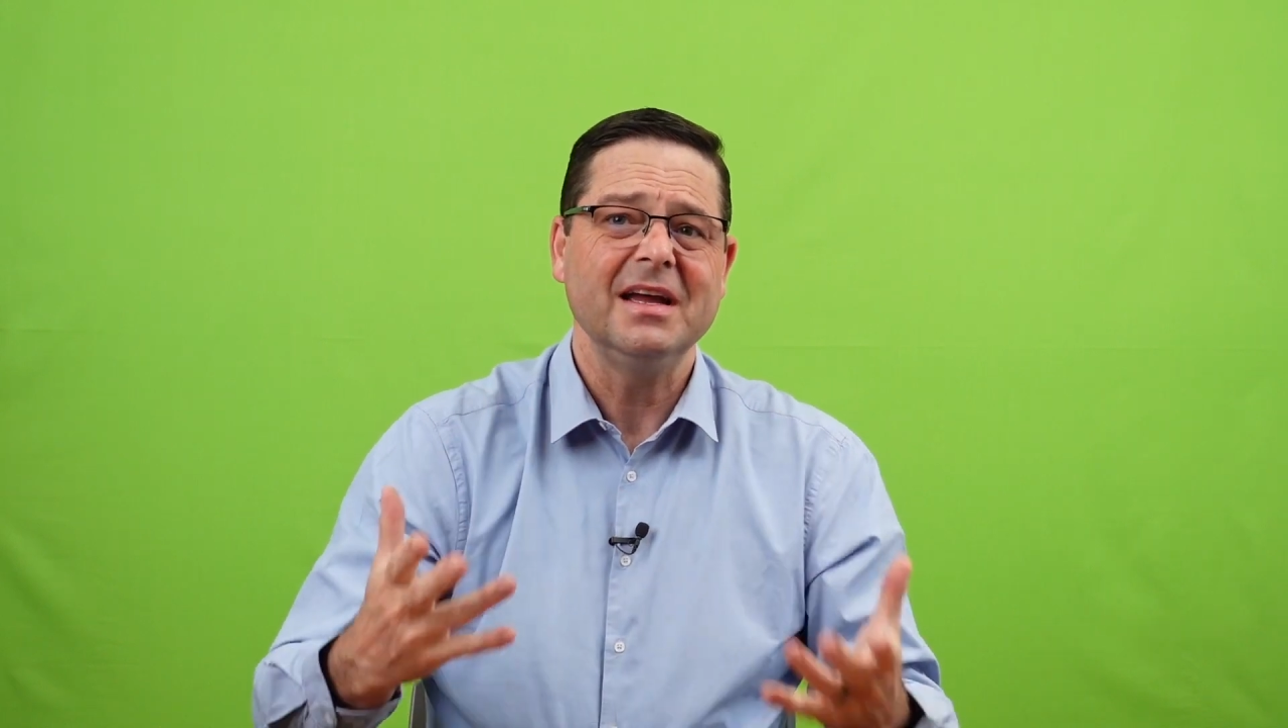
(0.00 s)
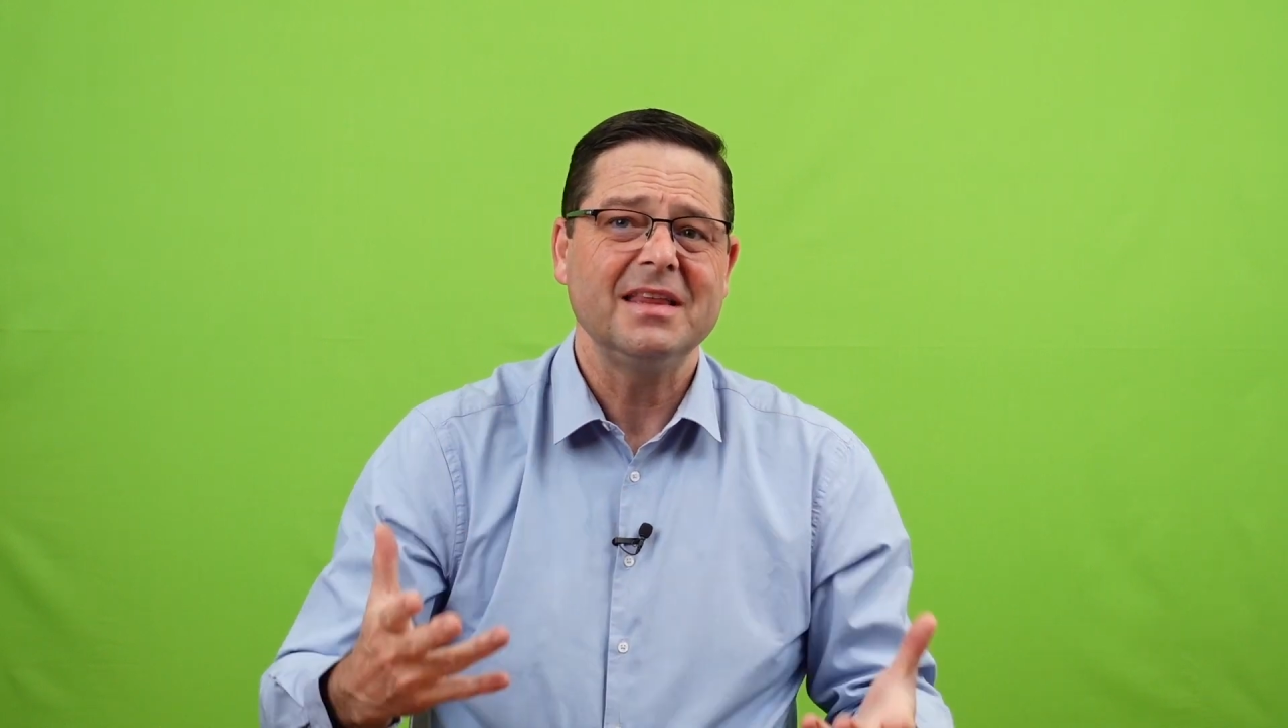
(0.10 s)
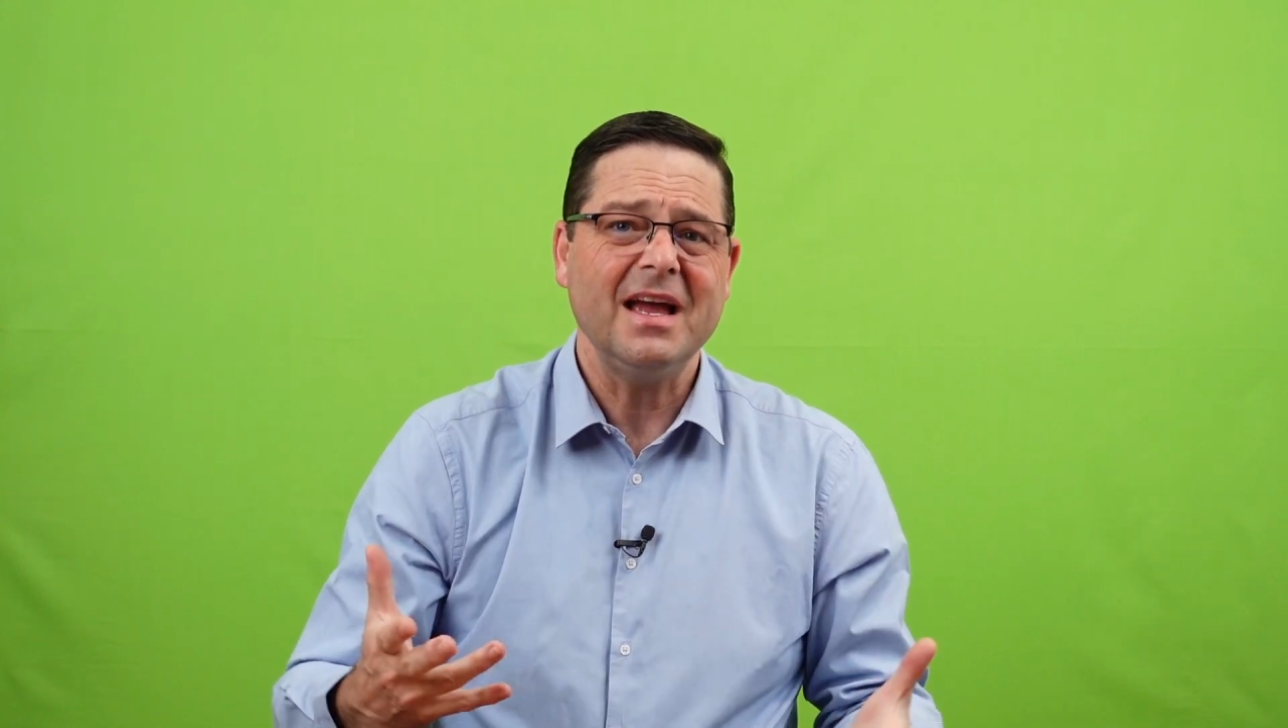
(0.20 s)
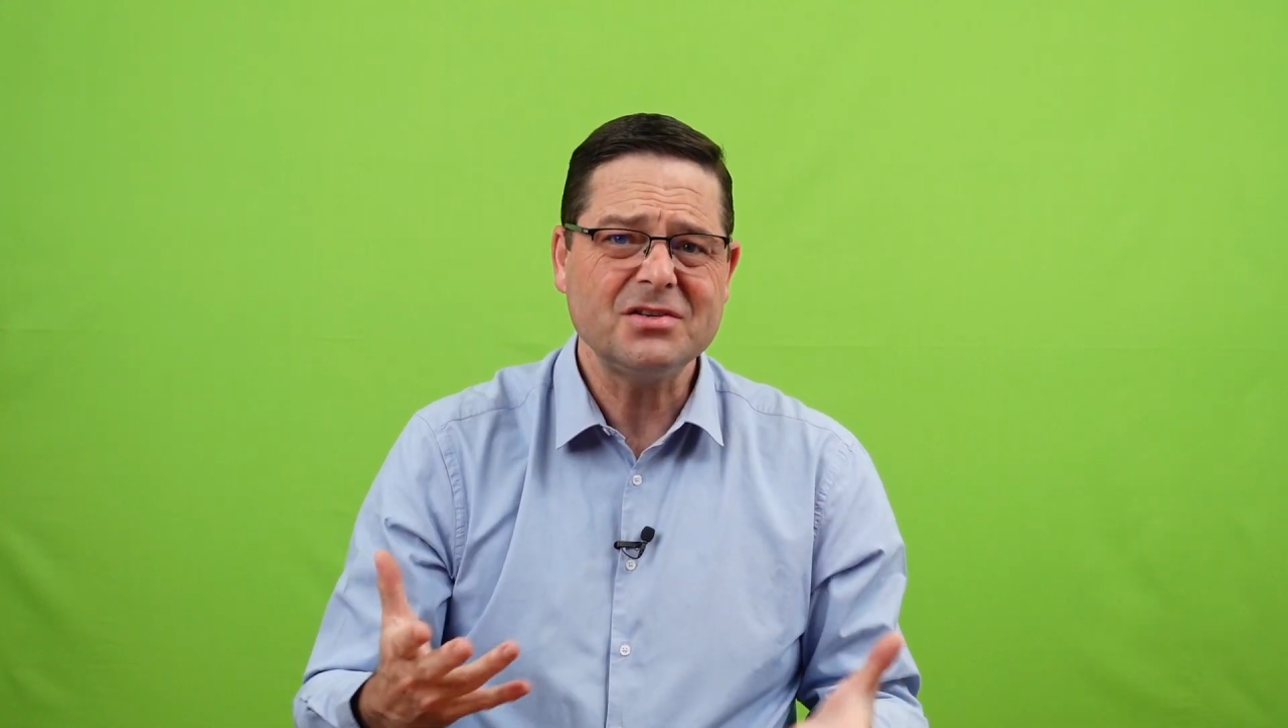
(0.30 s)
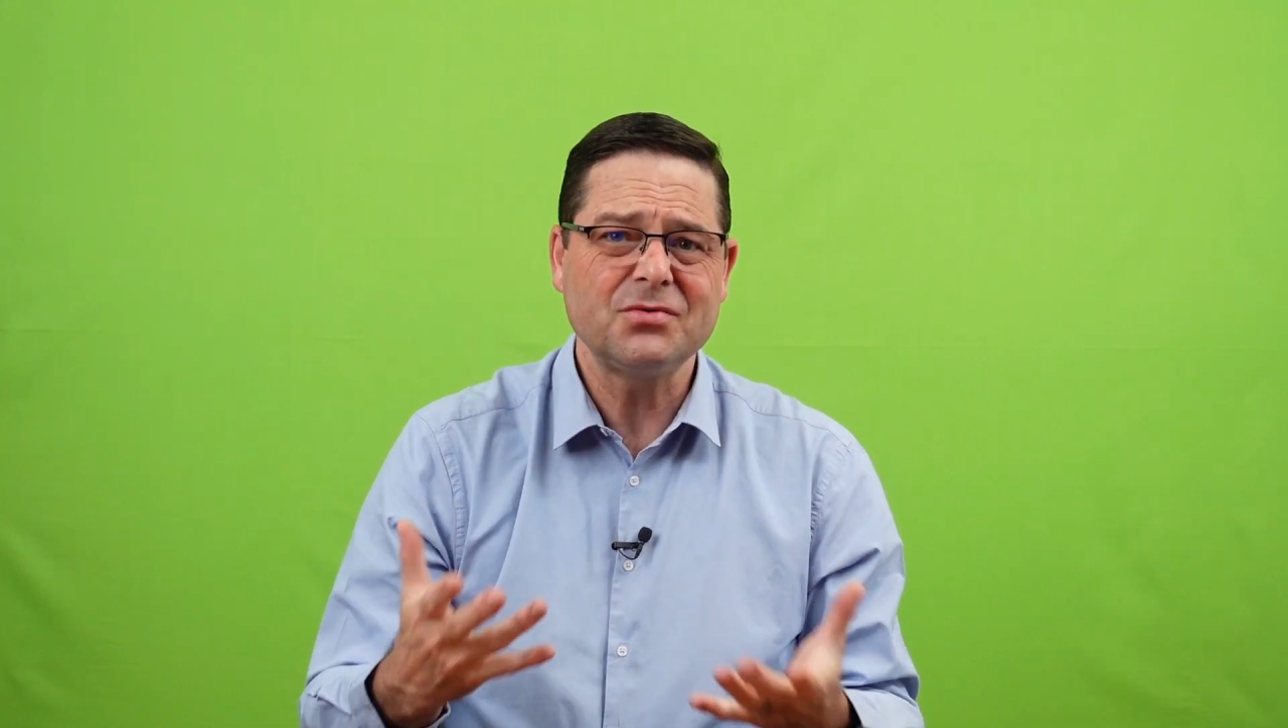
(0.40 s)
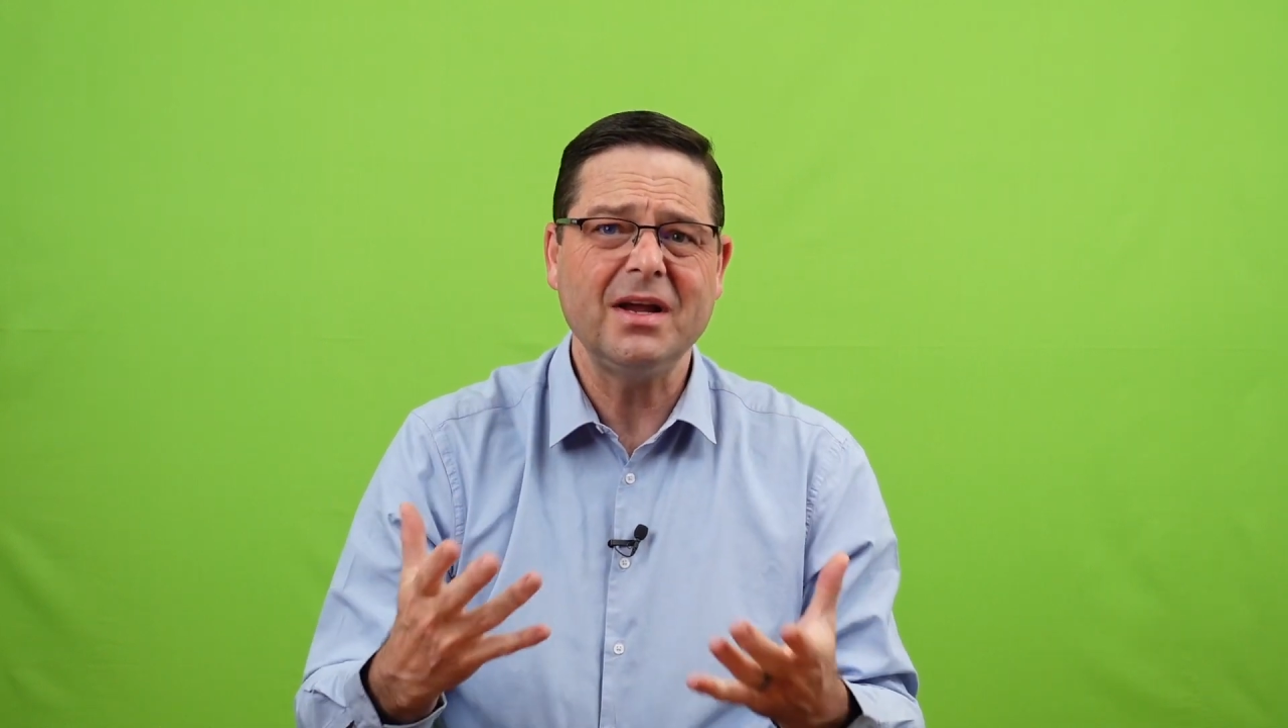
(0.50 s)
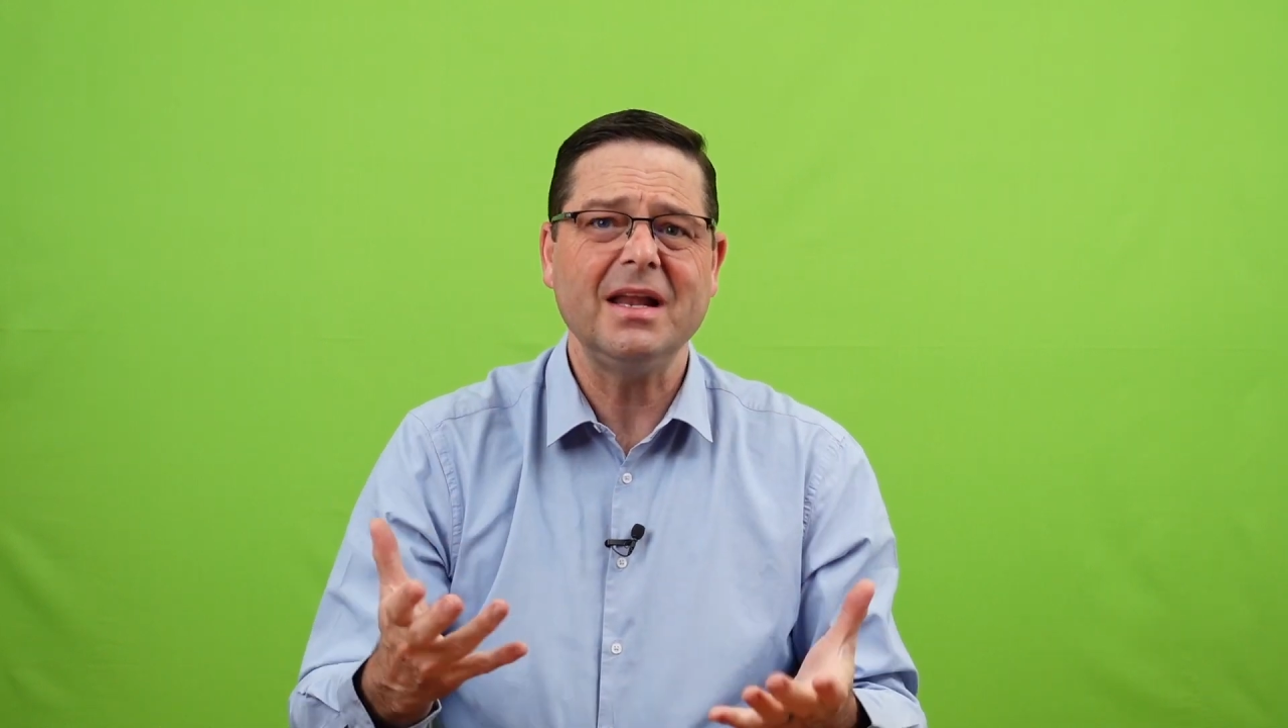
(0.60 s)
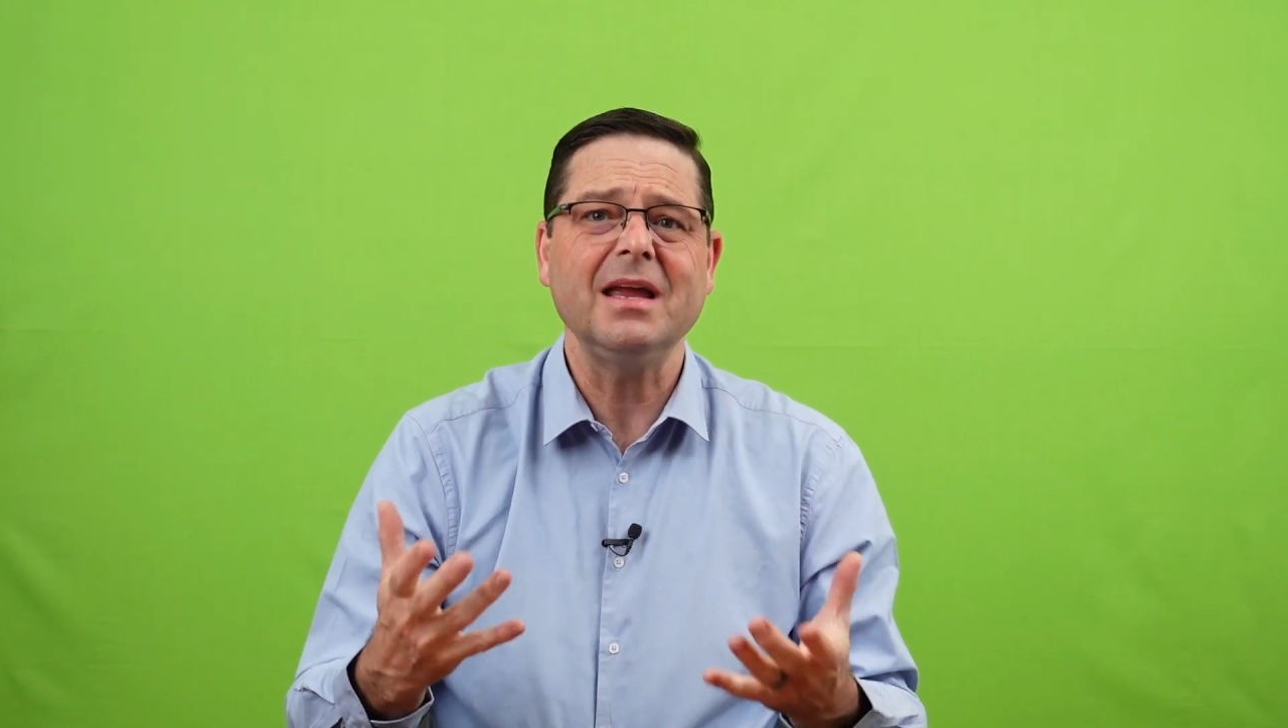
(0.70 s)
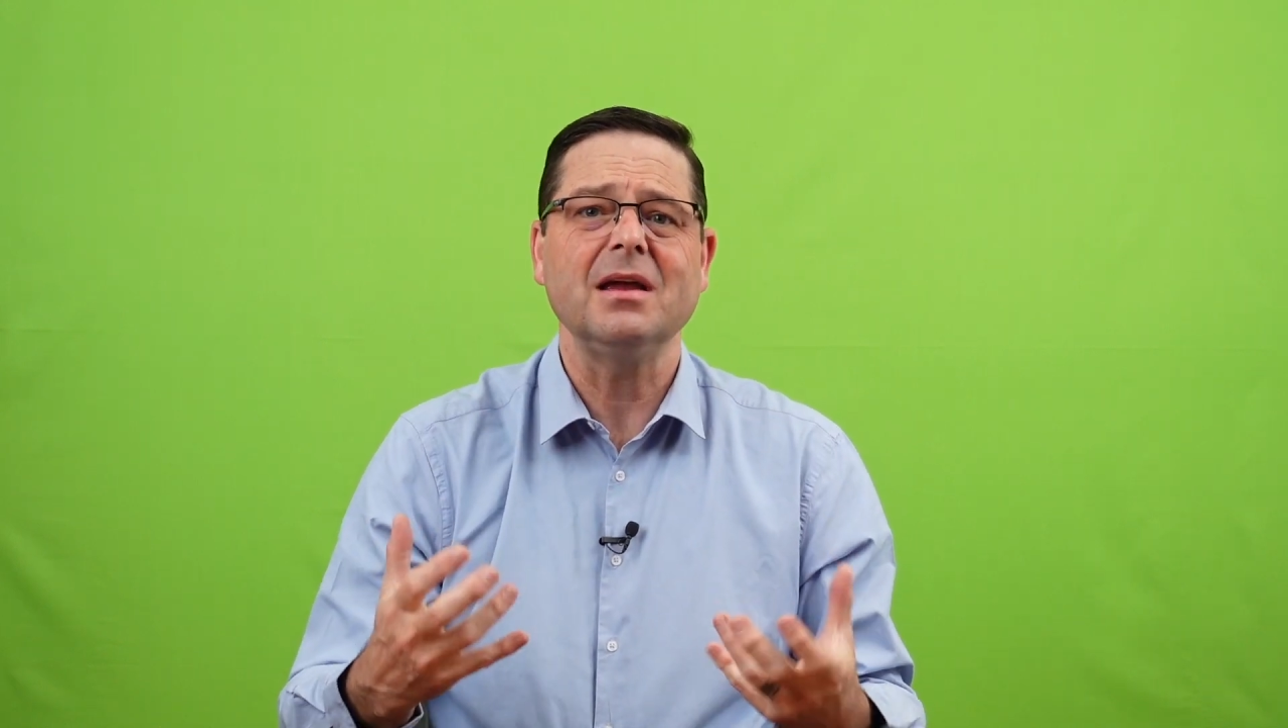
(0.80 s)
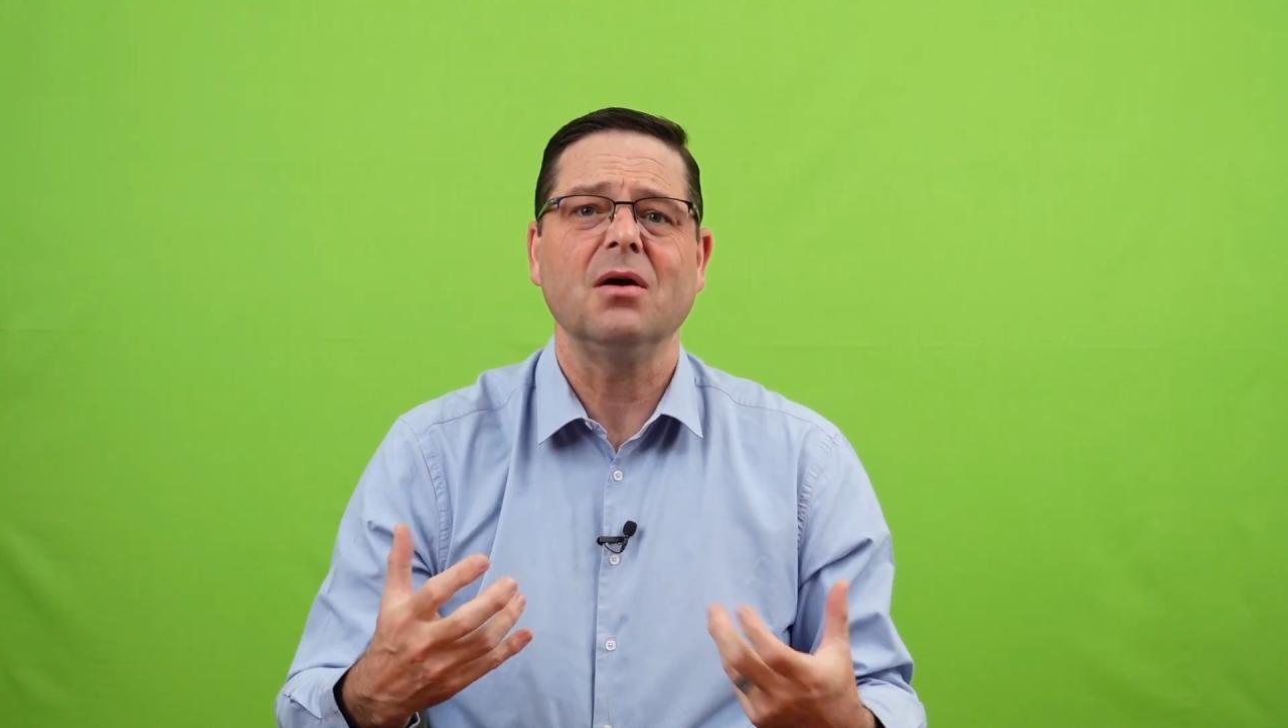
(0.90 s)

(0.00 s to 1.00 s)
that's really